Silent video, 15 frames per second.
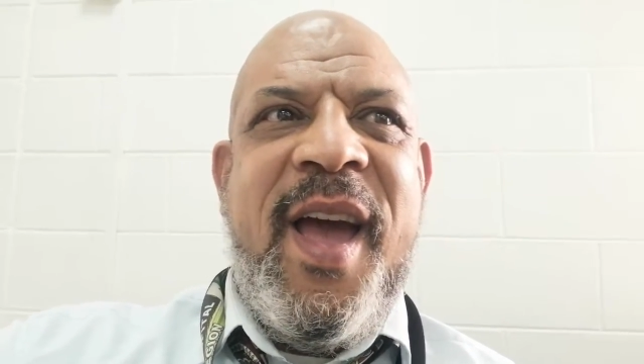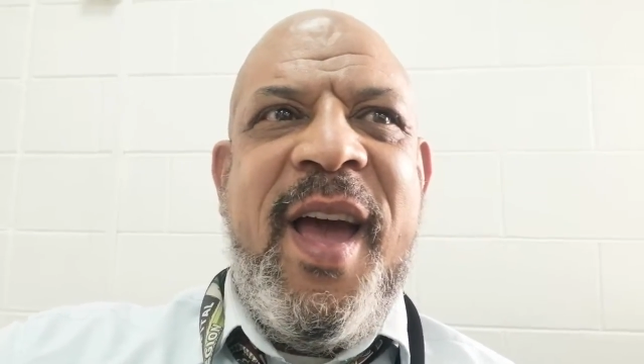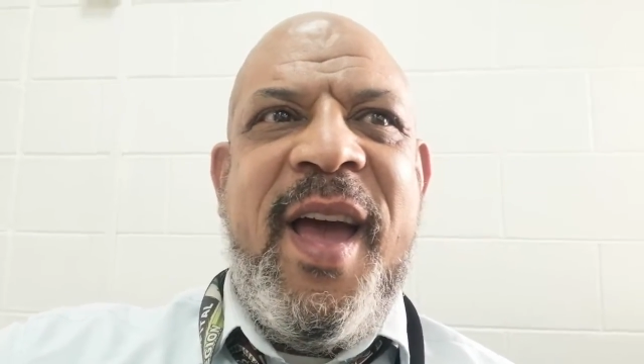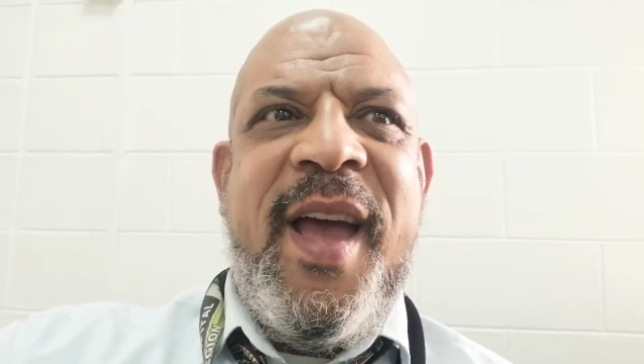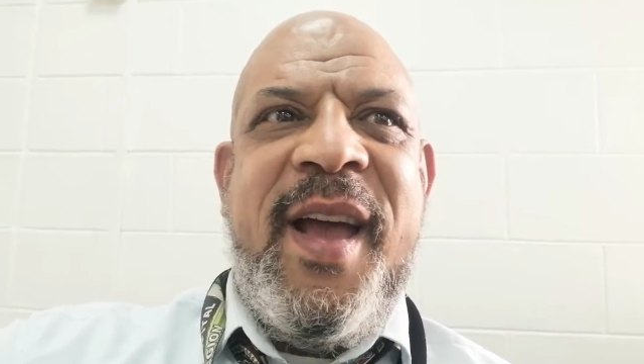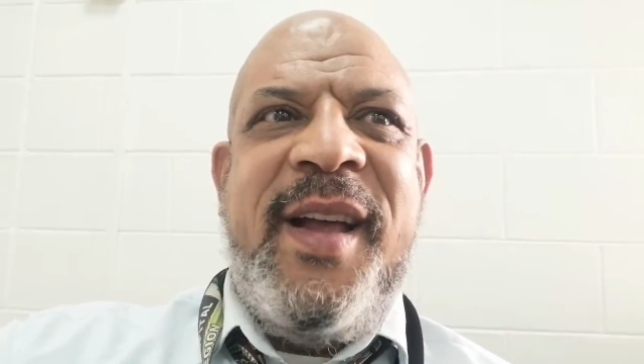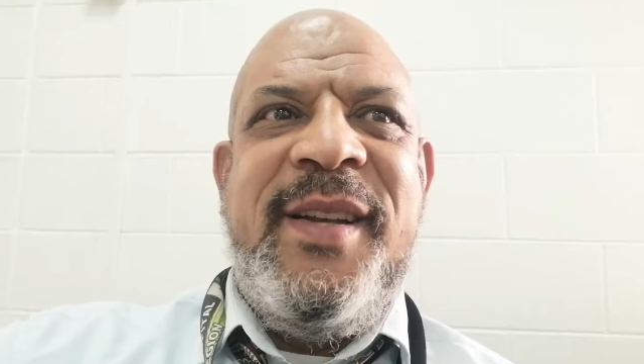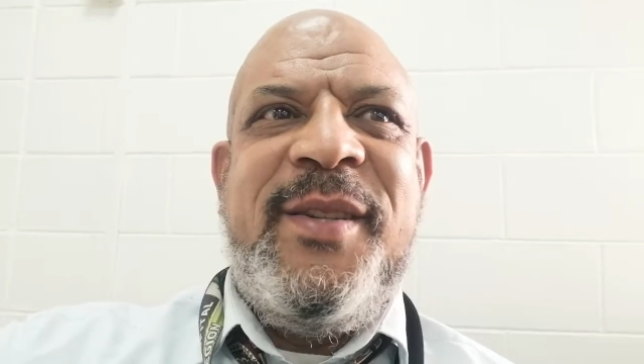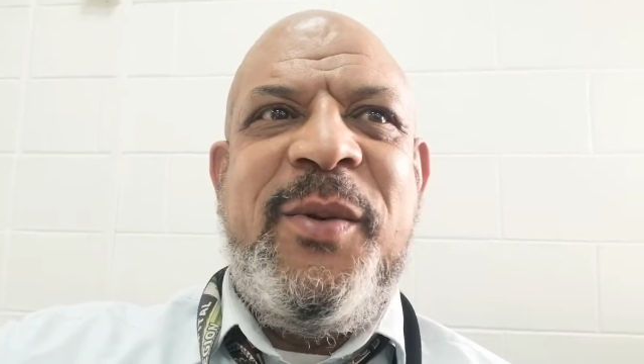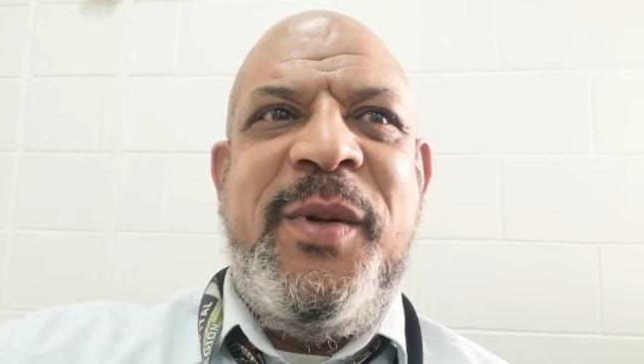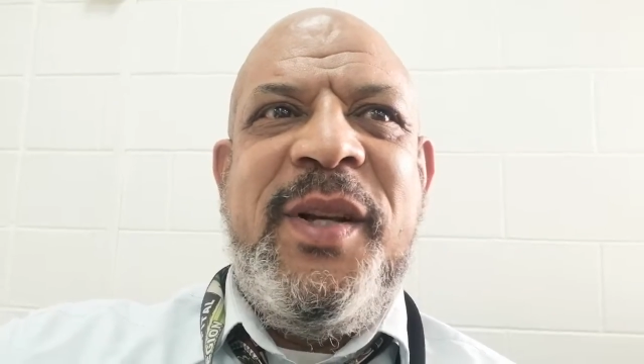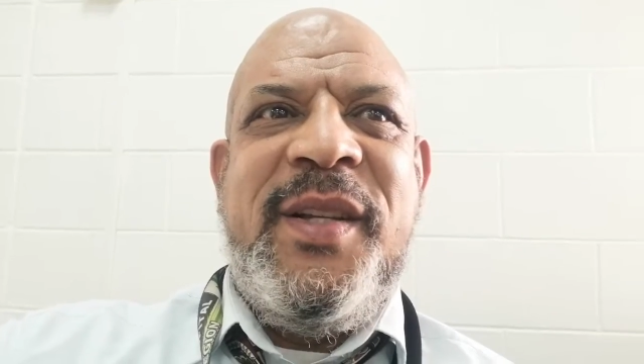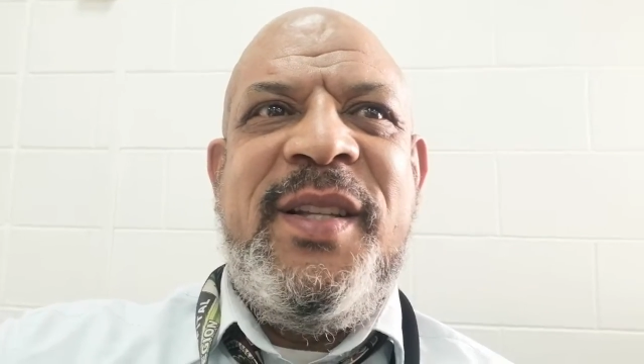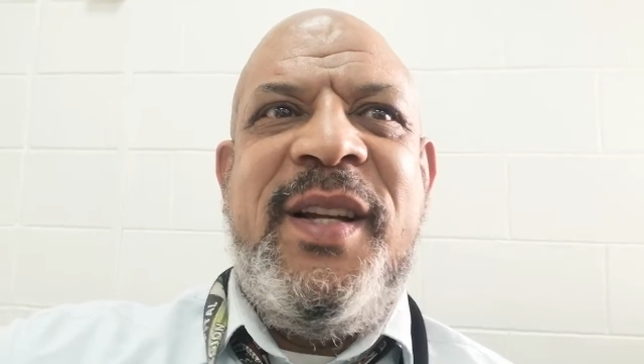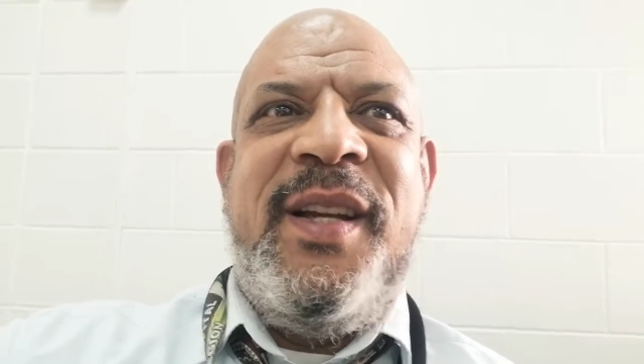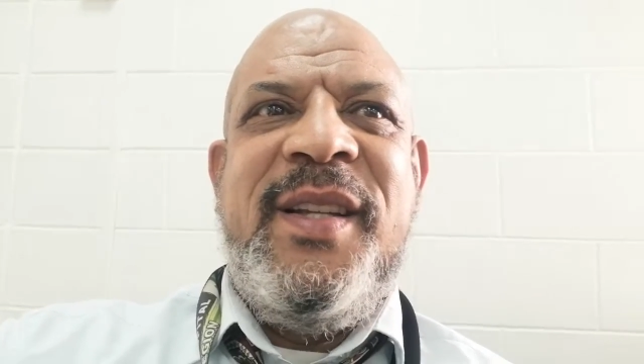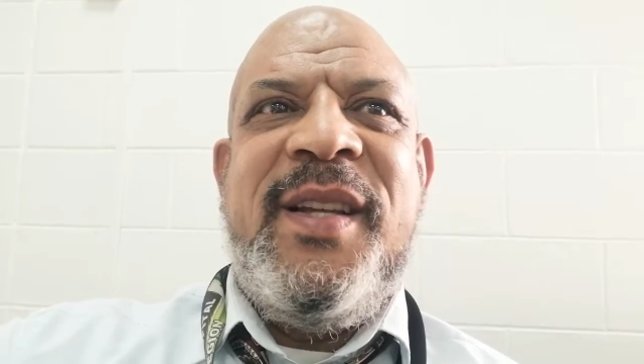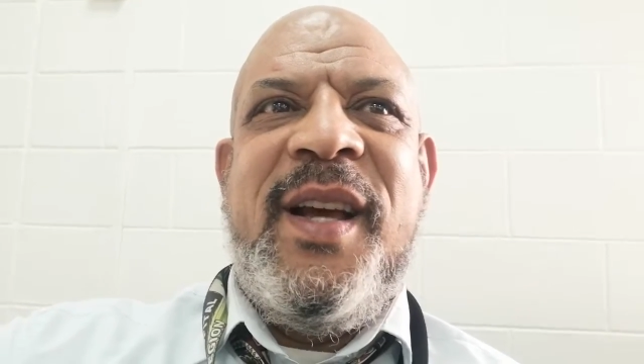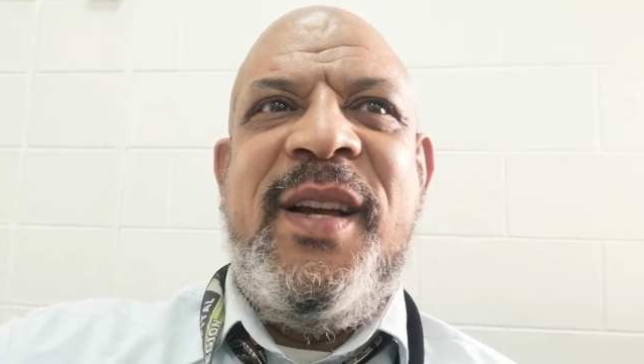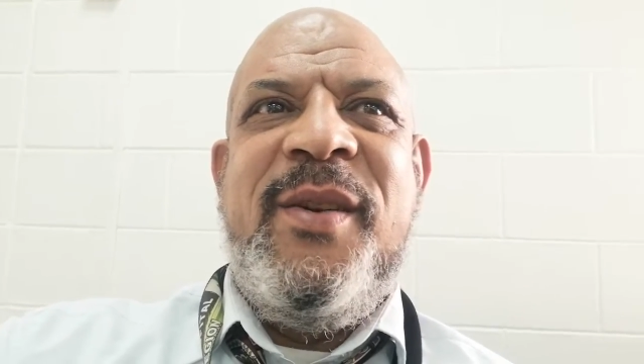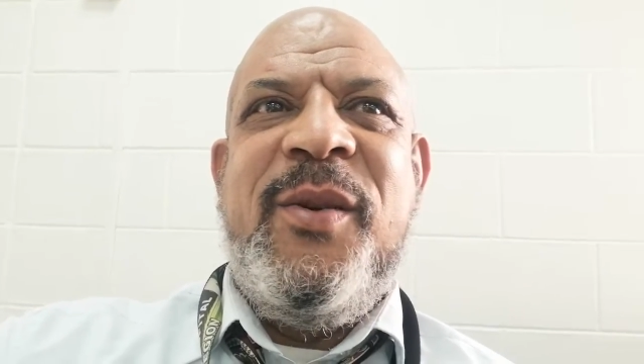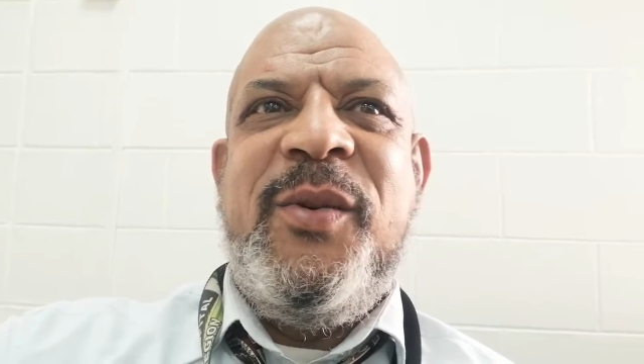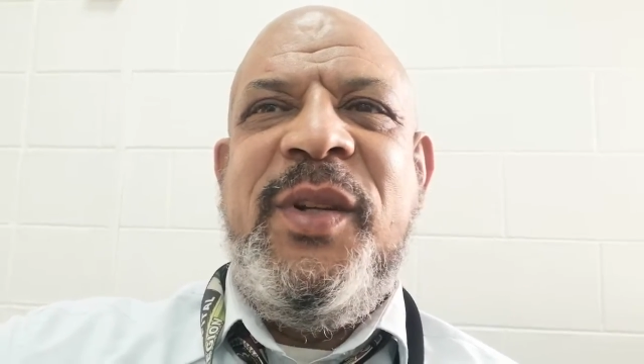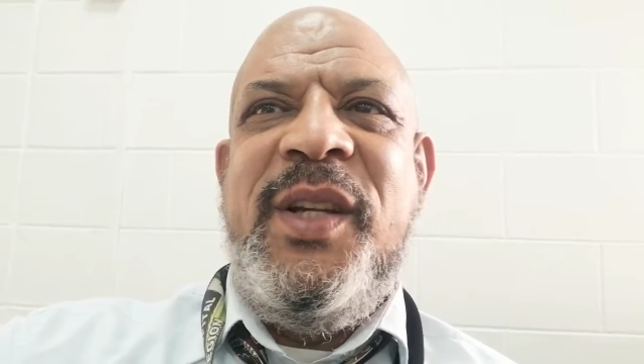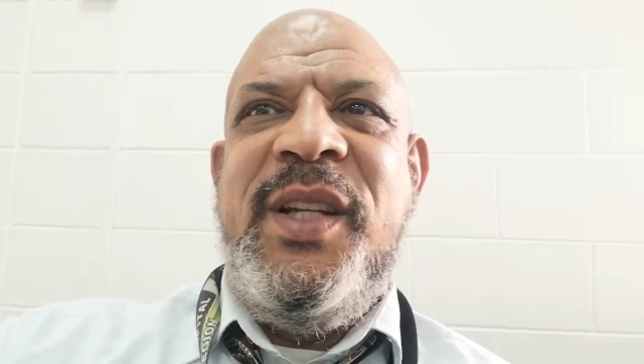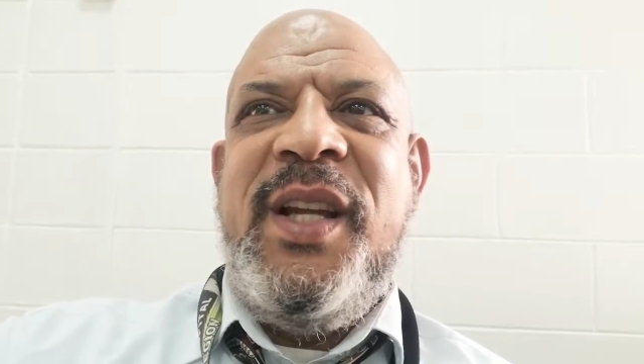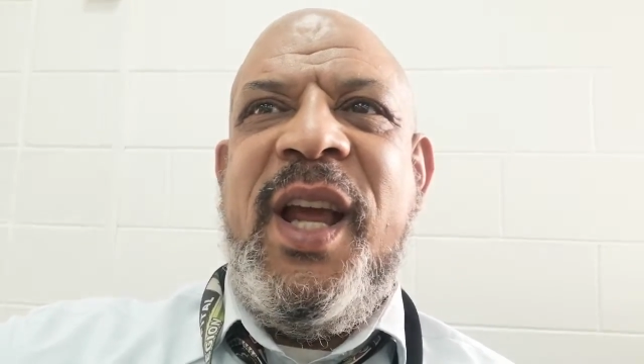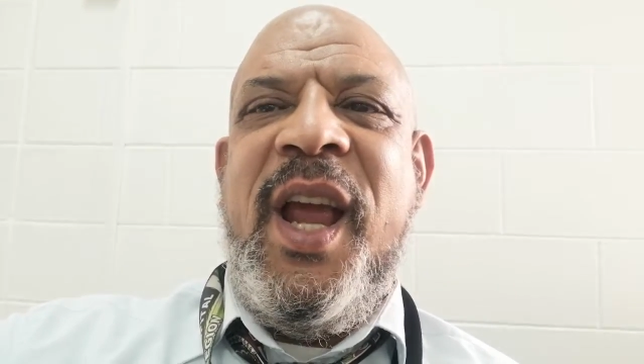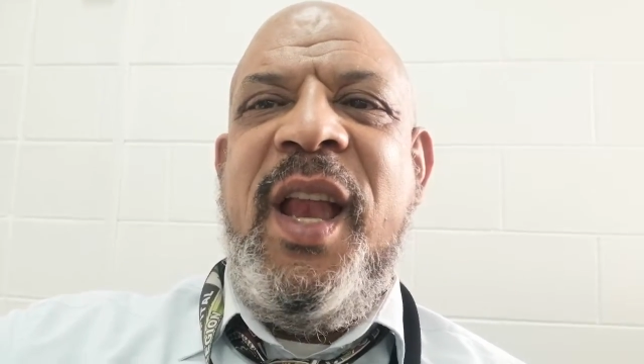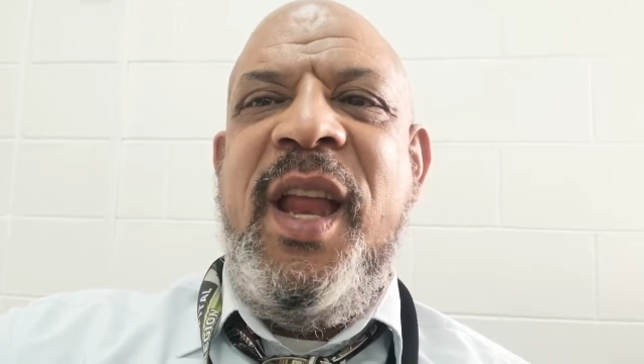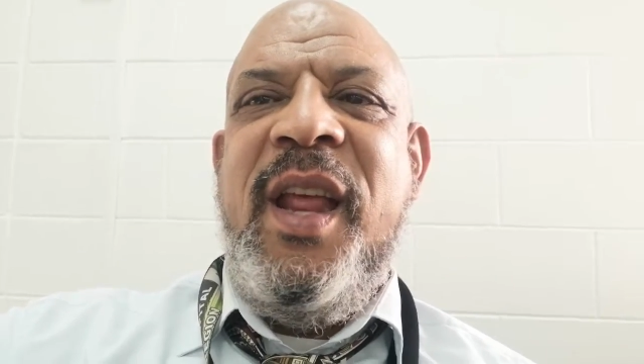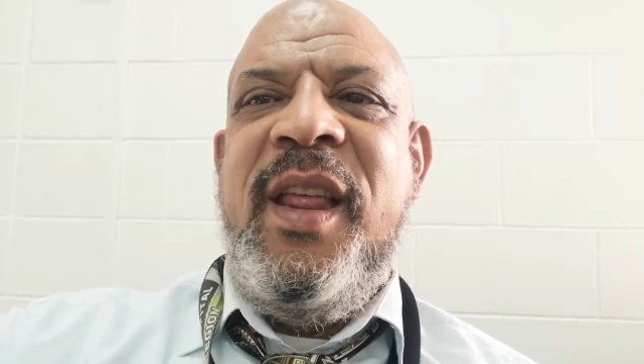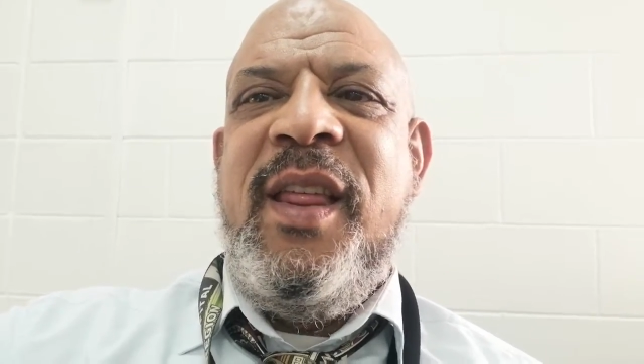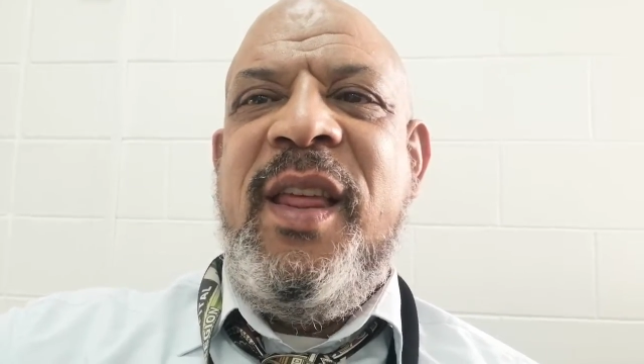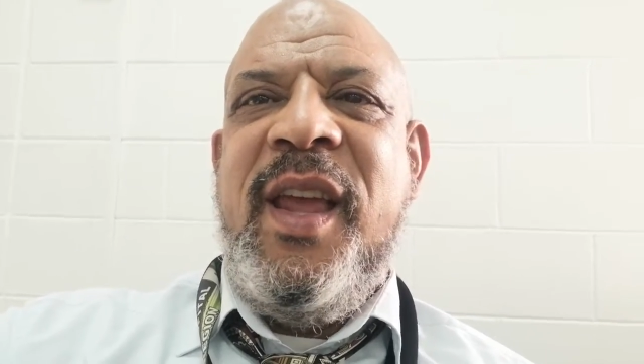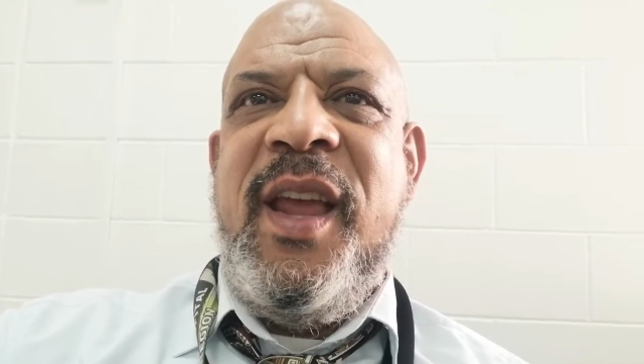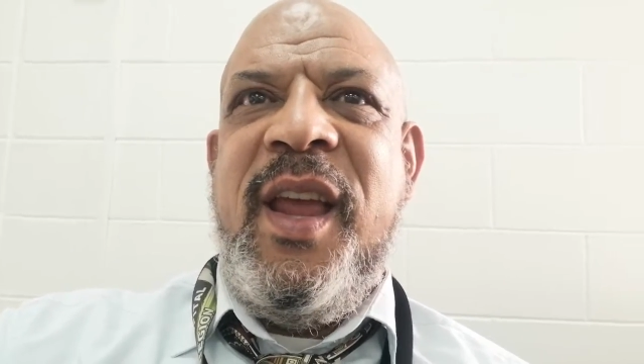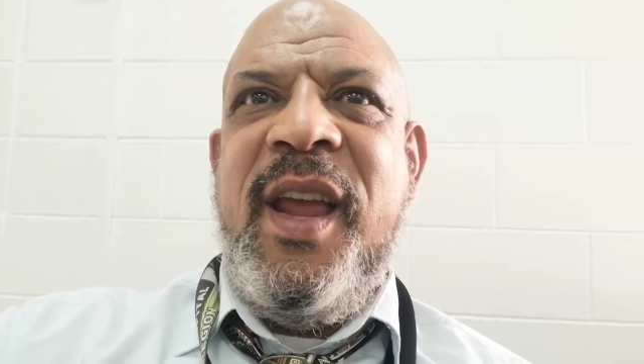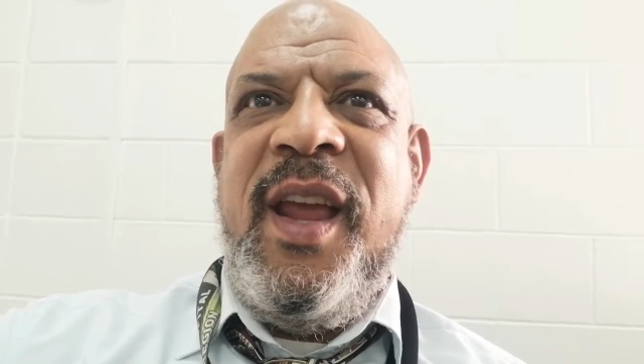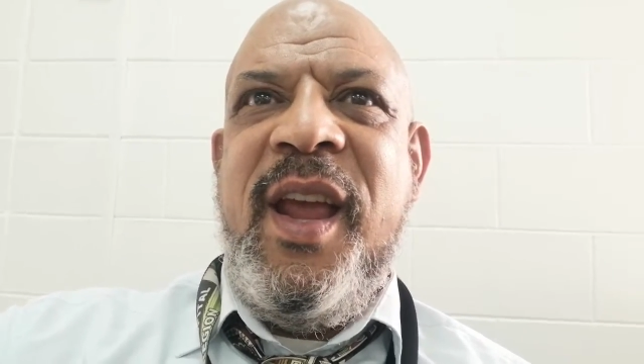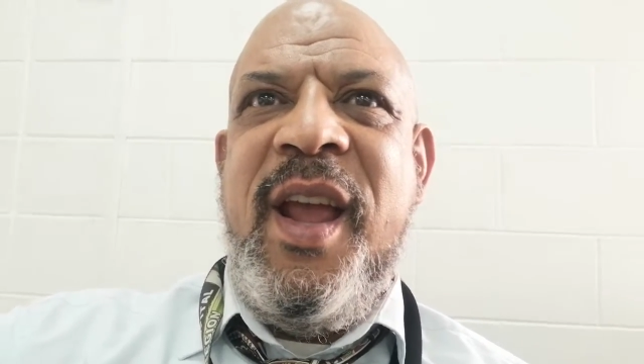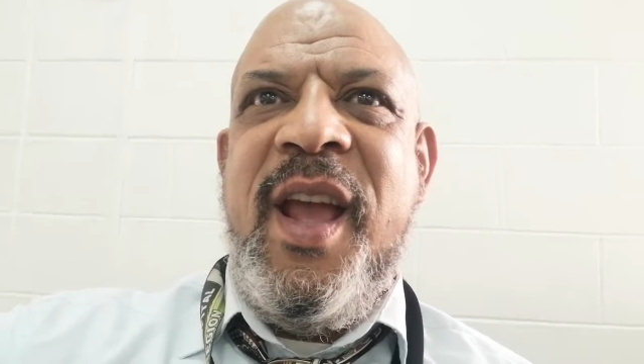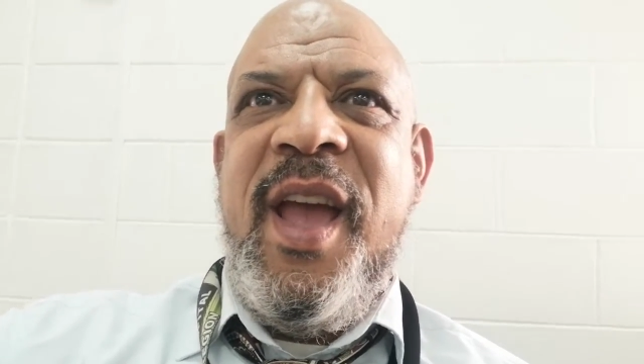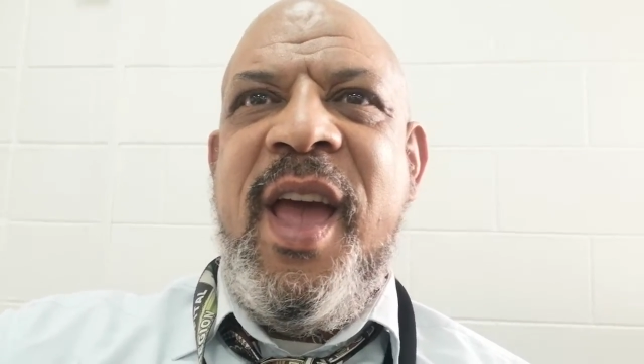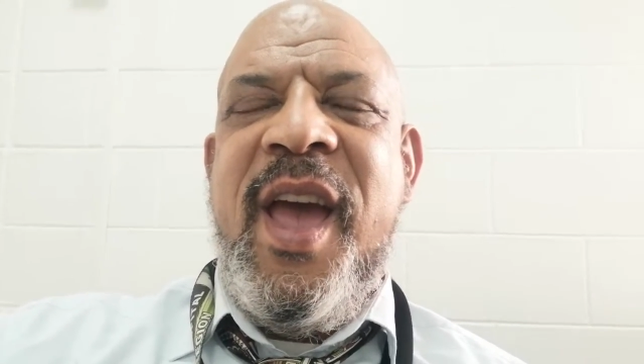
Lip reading: And so yesterday I decided not to eat anything.